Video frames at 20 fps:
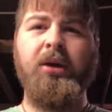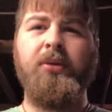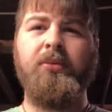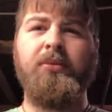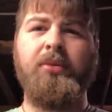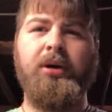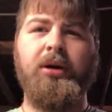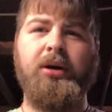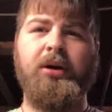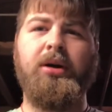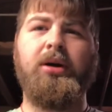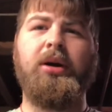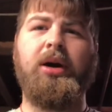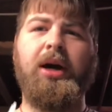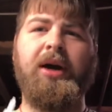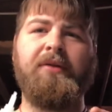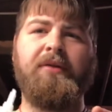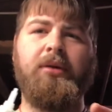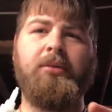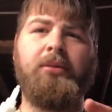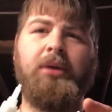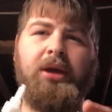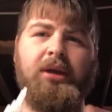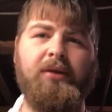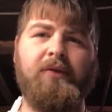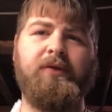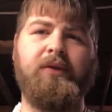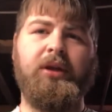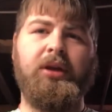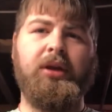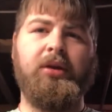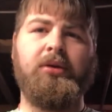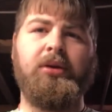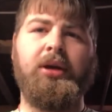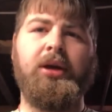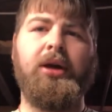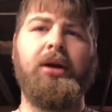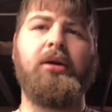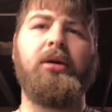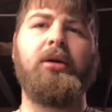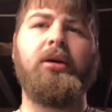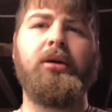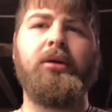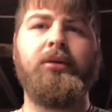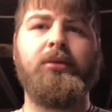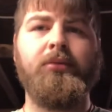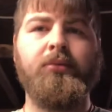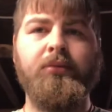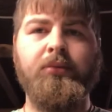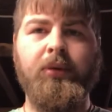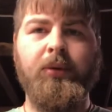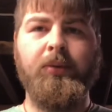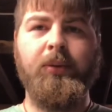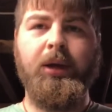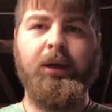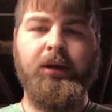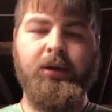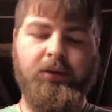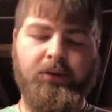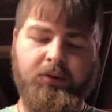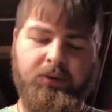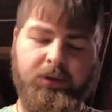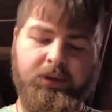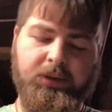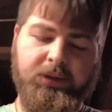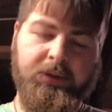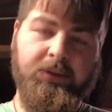but I haven't made a video yet on me making lures.